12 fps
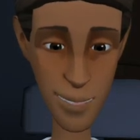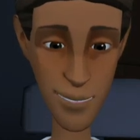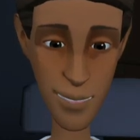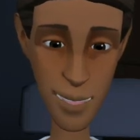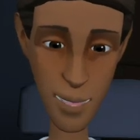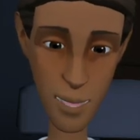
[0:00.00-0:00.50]

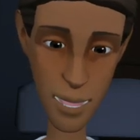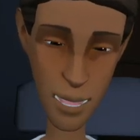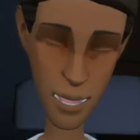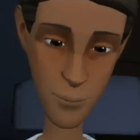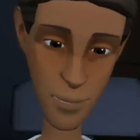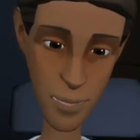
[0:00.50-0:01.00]

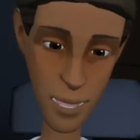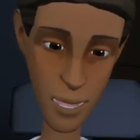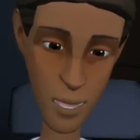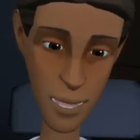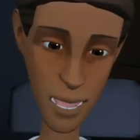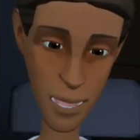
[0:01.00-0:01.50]
Configuration
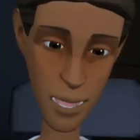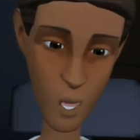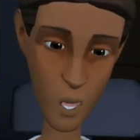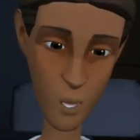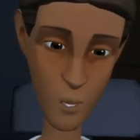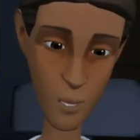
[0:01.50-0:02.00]
Manager
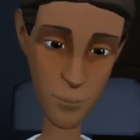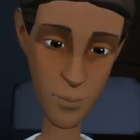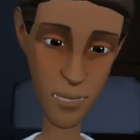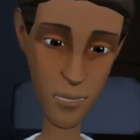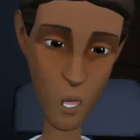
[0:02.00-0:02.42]
installs some